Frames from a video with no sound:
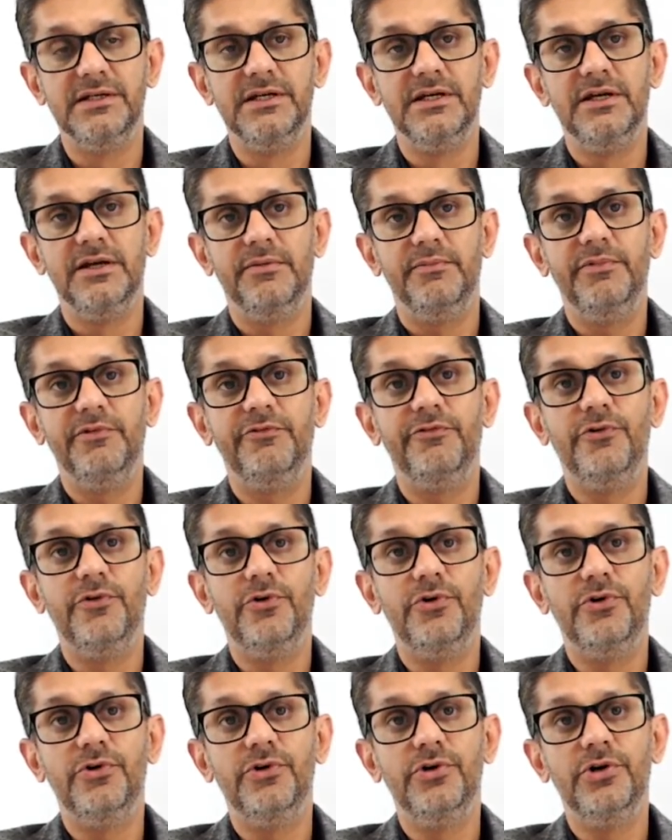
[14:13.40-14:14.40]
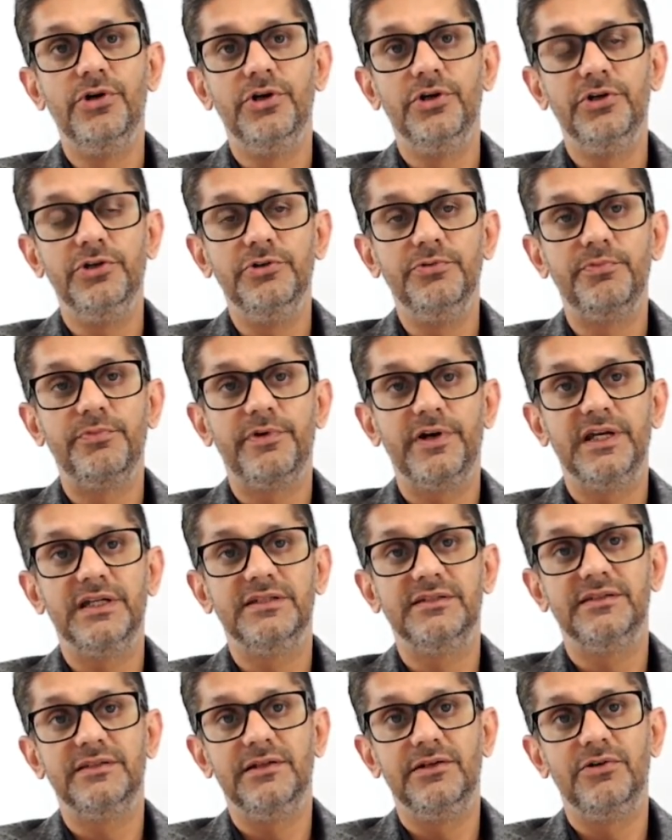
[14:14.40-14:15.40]
before you
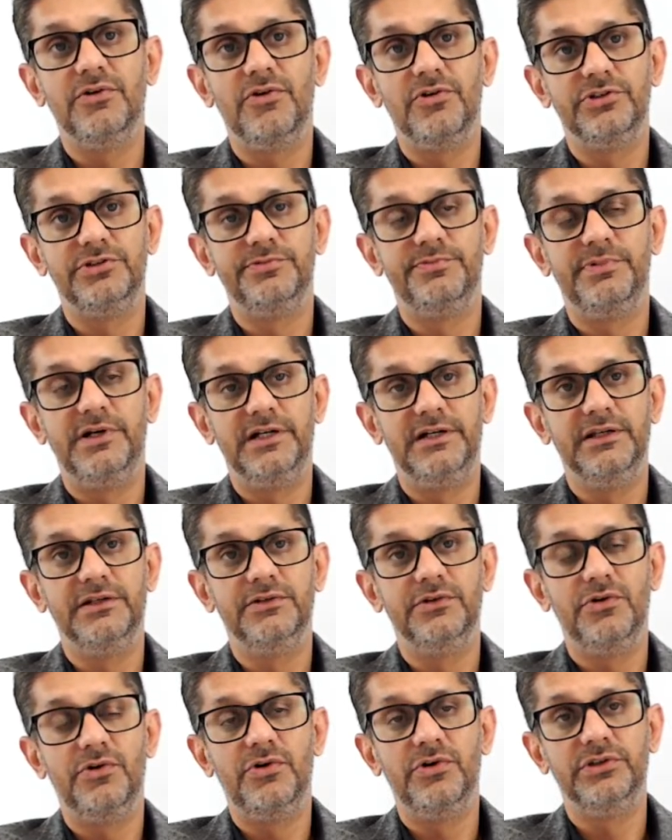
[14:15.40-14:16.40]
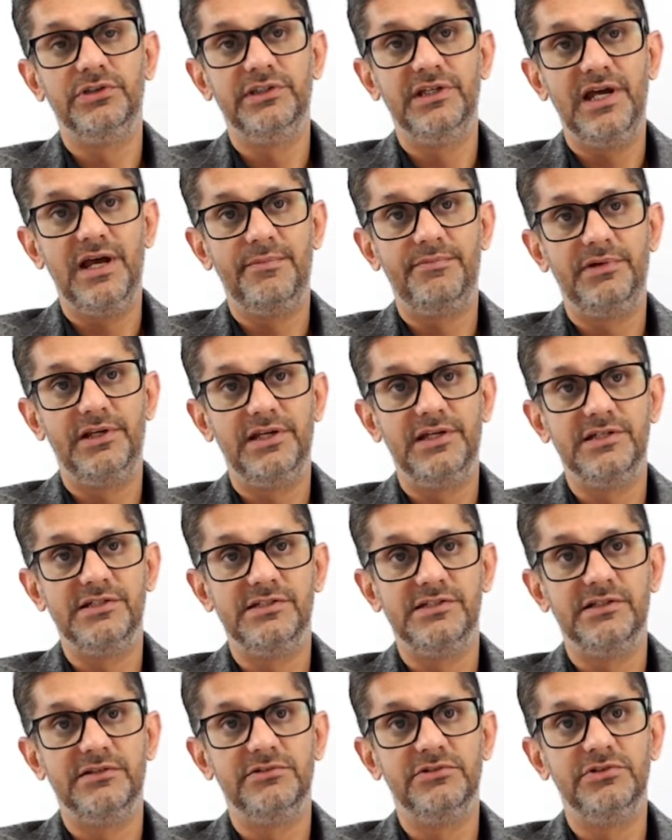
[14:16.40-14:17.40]
press the lodge button on the
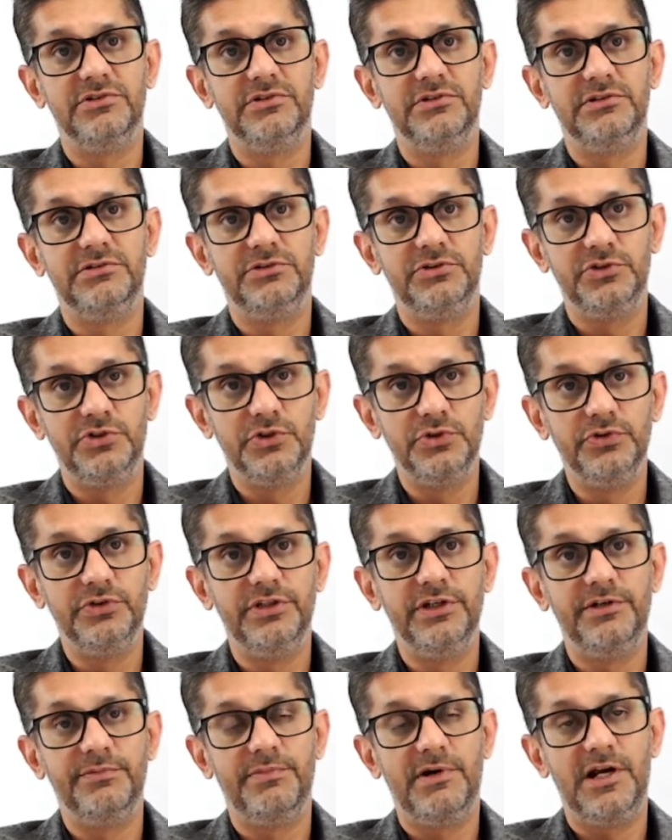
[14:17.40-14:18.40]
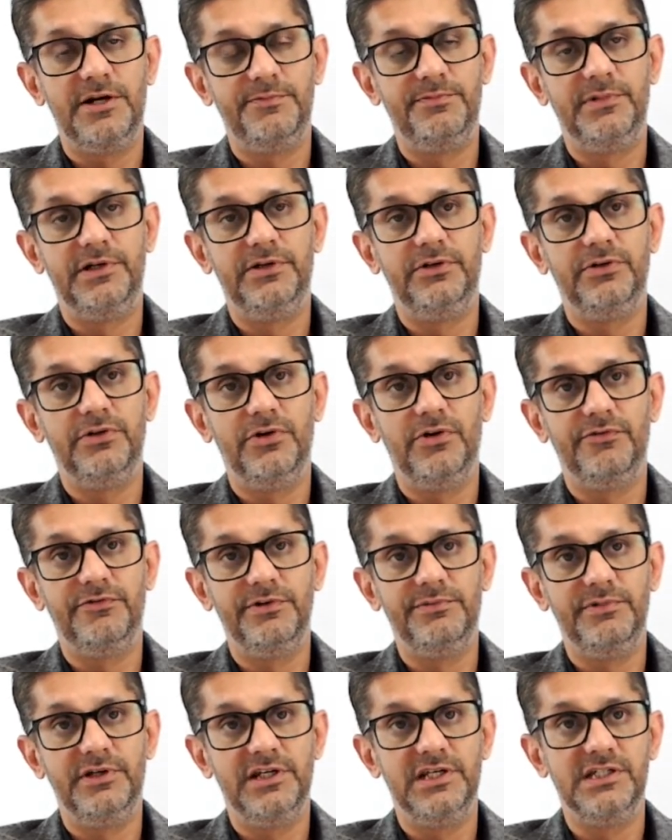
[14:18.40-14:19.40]
application to the Department of
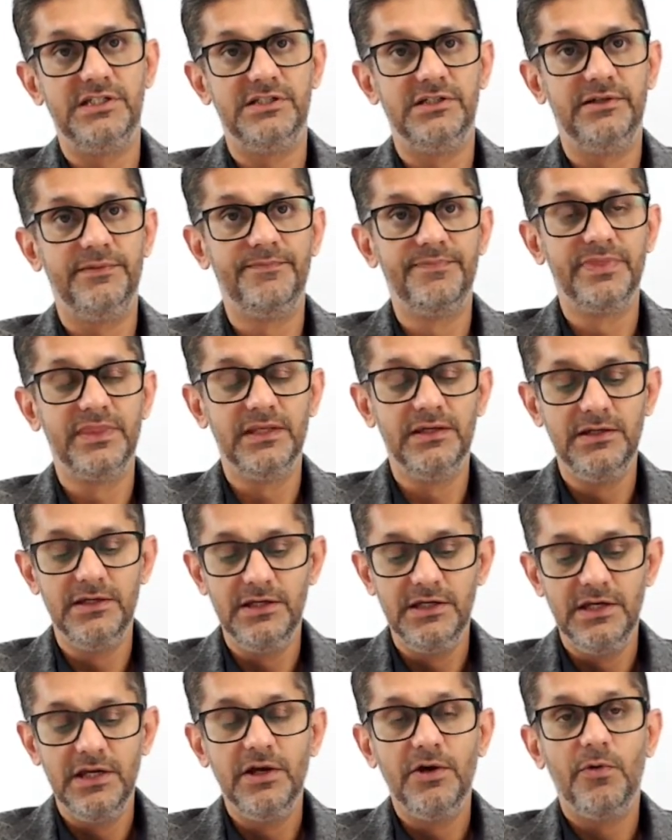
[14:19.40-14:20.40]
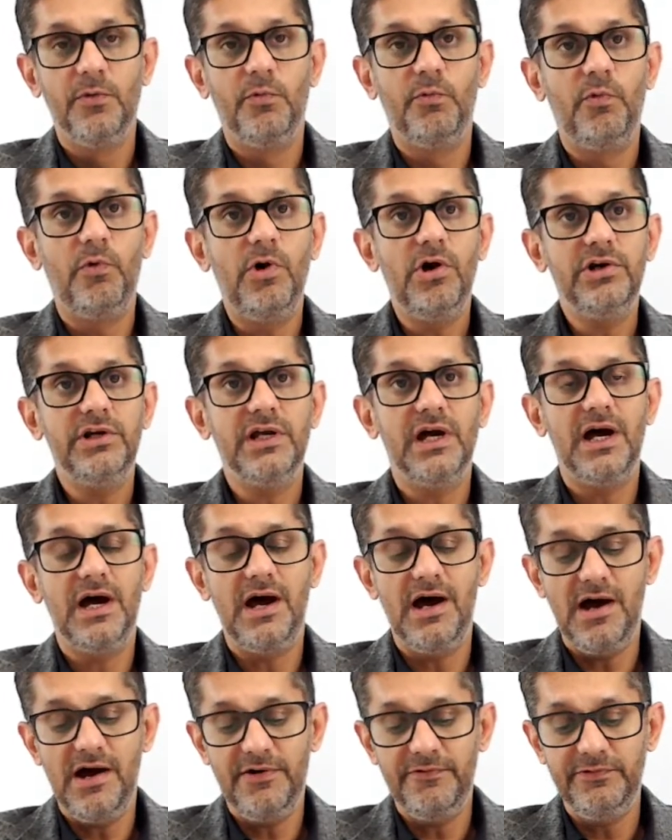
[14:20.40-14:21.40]
Immigration. What
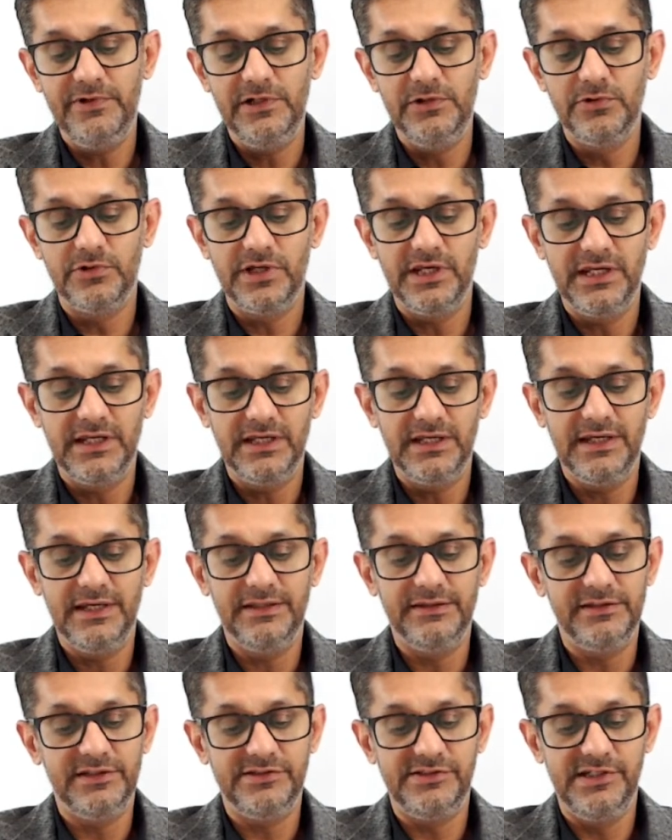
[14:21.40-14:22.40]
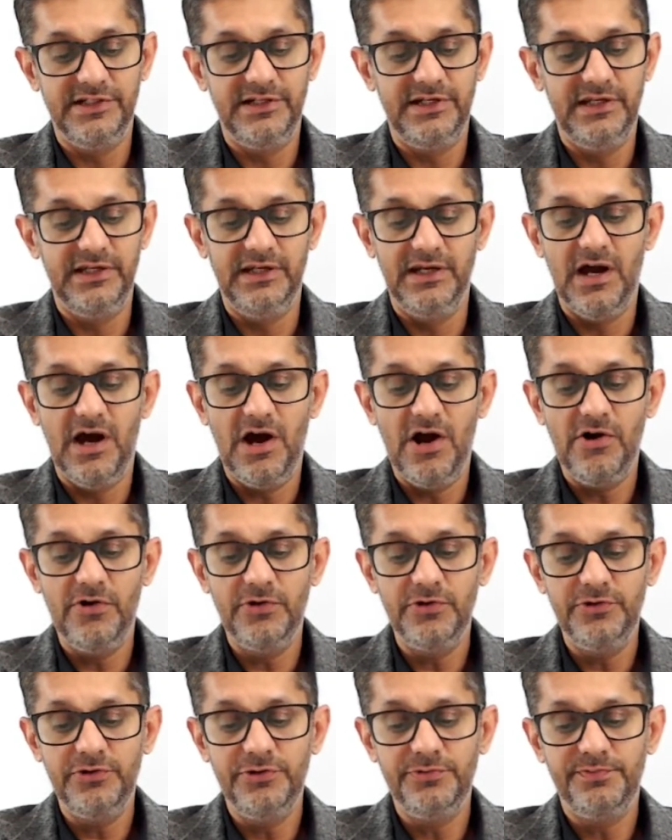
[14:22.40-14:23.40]
are we looking in the GTE? How
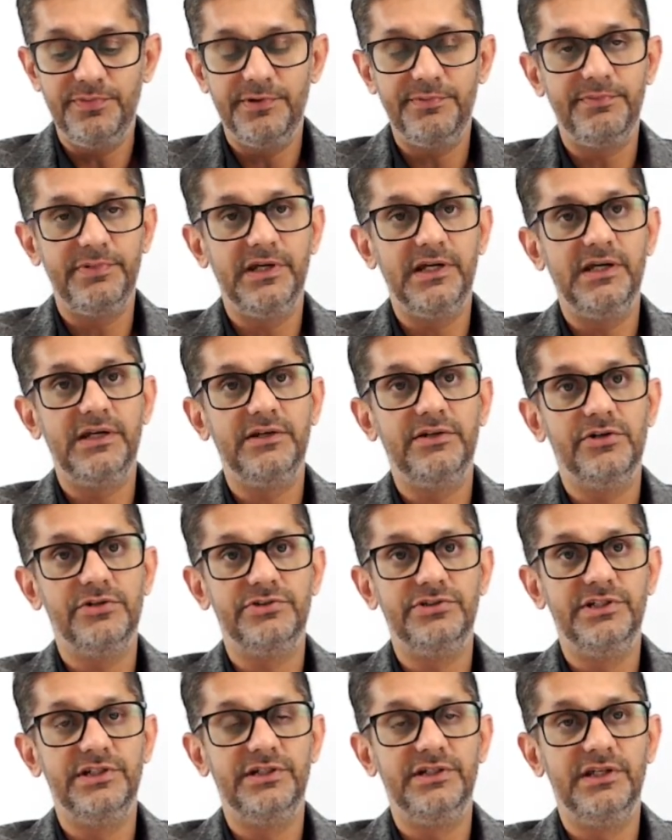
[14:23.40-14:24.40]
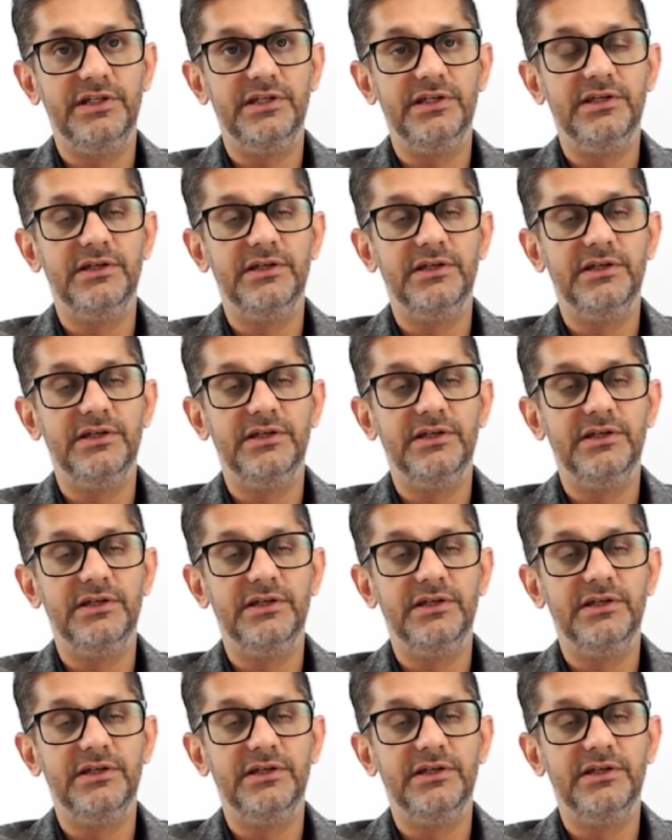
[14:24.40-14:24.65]
do you prepare your GTE?